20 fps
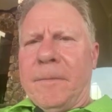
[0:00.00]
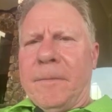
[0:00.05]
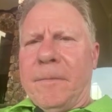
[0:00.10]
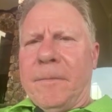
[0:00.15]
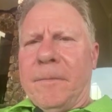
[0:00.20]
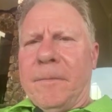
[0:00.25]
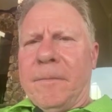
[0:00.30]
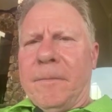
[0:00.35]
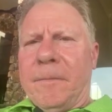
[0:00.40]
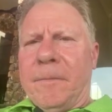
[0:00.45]

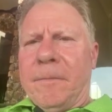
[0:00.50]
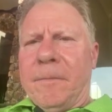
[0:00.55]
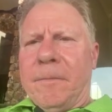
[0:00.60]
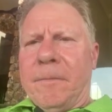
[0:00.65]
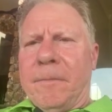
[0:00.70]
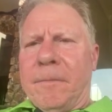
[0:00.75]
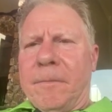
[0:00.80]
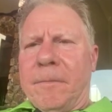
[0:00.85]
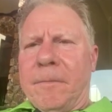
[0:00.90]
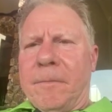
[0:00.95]

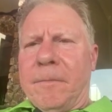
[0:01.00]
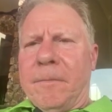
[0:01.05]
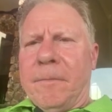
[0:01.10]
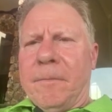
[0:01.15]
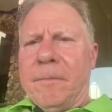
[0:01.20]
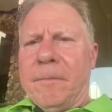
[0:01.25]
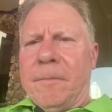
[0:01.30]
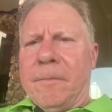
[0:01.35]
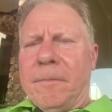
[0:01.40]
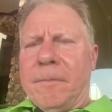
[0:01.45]

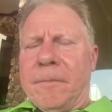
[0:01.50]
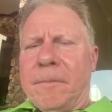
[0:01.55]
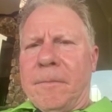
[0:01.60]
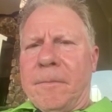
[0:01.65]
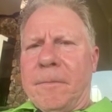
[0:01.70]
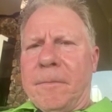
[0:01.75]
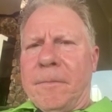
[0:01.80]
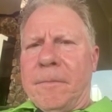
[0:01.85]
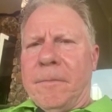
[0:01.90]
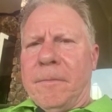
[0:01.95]

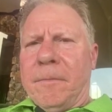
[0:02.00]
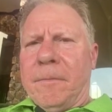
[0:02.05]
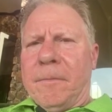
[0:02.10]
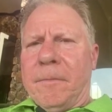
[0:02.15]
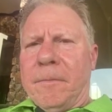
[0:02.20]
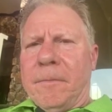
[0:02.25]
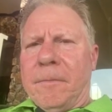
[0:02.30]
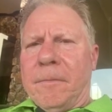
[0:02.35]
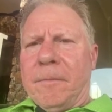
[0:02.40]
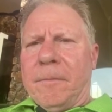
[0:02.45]

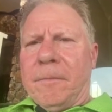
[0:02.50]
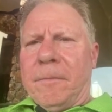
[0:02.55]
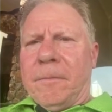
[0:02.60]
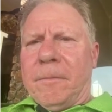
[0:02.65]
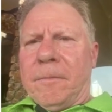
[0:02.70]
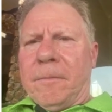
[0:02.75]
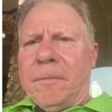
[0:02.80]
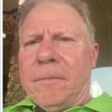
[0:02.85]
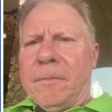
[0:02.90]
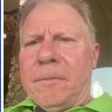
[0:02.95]

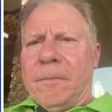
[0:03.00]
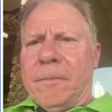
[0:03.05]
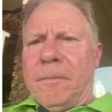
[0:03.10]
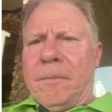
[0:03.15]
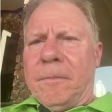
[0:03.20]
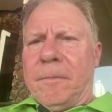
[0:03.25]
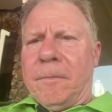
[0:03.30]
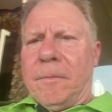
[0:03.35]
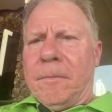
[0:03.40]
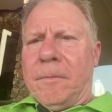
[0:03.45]

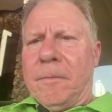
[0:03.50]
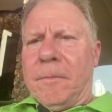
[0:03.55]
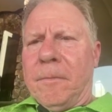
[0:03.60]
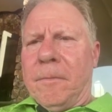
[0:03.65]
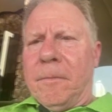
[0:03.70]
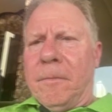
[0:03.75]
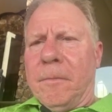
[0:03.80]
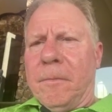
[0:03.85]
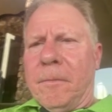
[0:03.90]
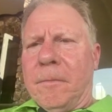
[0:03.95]

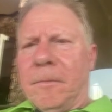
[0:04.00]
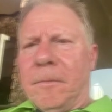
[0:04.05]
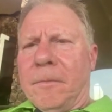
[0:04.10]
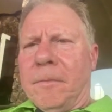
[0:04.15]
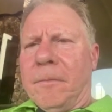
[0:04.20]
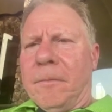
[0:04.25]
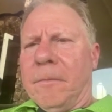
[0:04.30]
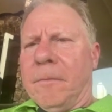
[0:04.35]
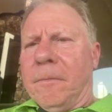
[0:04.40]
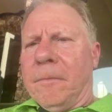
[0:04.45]

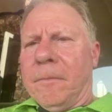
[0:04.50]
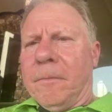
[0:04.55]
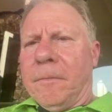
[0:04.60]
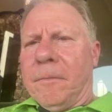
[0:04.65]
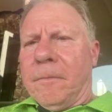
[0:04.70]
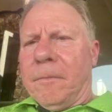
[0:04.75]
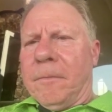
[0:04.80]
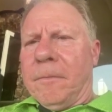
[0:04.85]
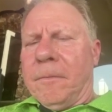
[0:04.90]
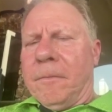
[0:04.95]

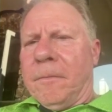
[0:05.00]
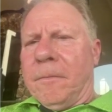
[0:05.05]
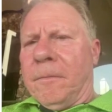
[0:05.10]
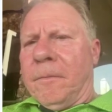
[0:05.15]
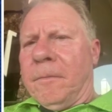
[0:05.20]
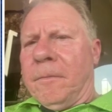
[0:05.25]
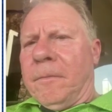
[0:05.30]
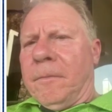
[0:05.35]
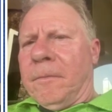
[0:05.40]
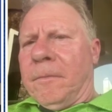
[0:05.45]

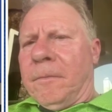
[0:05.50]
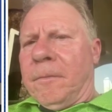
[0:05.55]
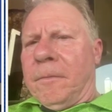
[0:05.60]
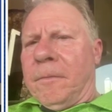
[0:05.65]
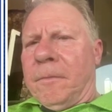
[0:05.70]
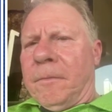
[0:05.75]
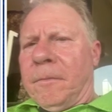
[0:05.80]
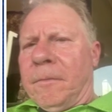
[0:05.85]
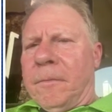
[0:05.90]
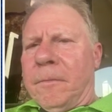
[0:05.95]

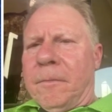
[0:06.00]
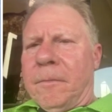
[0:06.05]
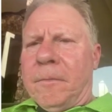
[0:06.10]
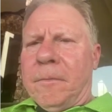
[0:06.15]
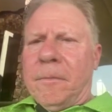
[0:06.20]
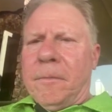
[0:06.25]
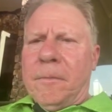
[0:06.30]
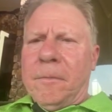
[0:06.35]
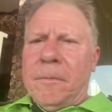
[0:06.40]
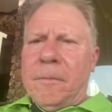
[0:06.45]

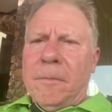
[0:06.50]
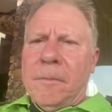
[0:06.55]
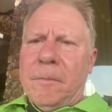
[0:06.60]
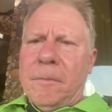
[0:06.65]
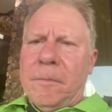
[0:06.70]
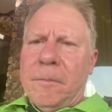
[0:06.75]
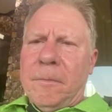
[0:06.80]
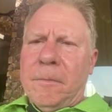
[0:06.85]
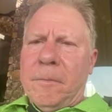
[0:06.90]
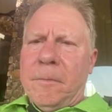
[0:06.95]

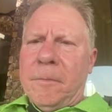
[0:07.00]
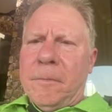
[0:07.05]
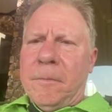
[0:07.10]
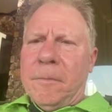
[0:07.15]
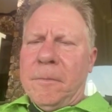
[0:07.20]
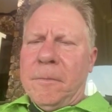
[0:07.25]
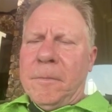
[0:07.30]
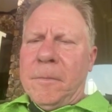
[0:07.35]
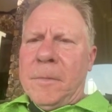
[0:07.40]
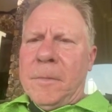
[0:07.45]

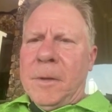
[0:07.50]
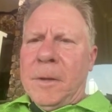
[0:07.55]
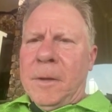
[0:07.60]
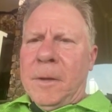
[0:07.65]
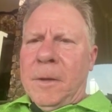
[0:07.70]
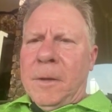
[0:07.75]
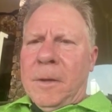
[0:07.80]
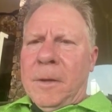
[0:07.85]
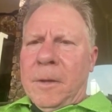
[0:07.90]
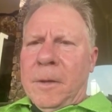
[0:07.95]
(not speaking)